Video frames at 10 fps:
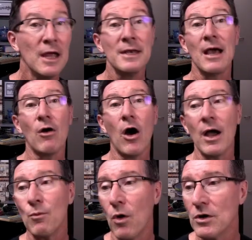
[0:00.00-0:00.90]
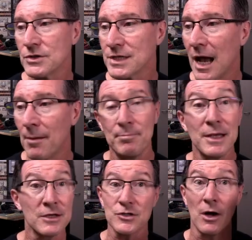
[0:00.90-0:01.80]
Now, I was,
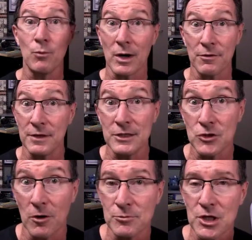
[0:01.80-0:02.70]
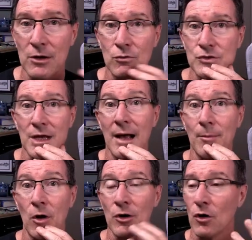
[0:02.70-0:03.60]
because I'm one of the top channels
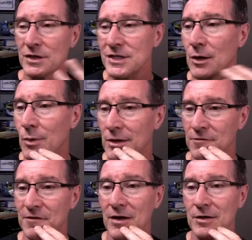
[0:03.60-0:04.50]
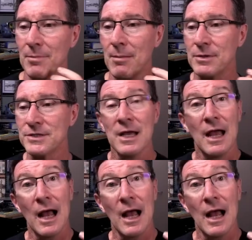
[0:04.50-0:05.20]
on Odyssey and one of the founding members,